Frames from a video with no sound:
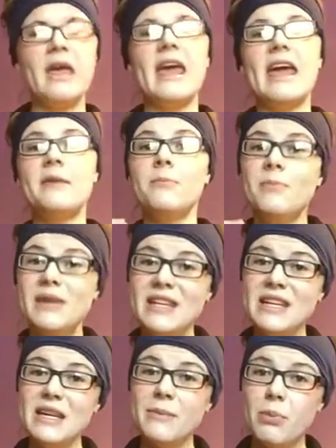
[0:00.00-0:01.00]
And meeting
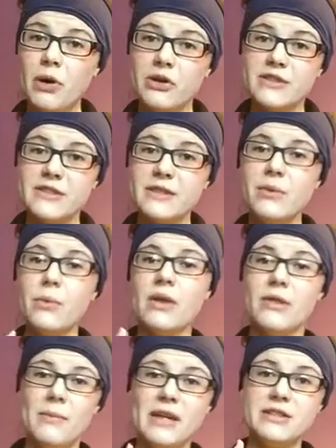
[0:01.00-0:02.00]
a person
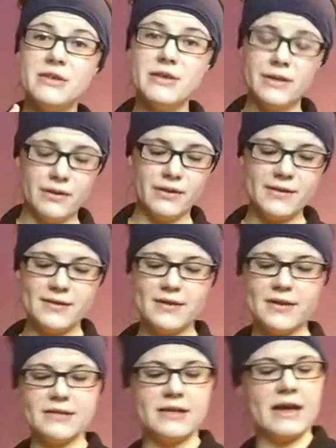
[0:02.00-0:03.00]
with mental illness
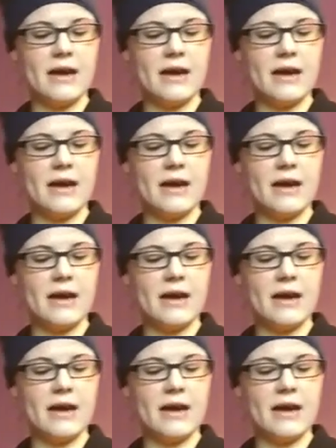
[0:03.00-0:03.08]
is an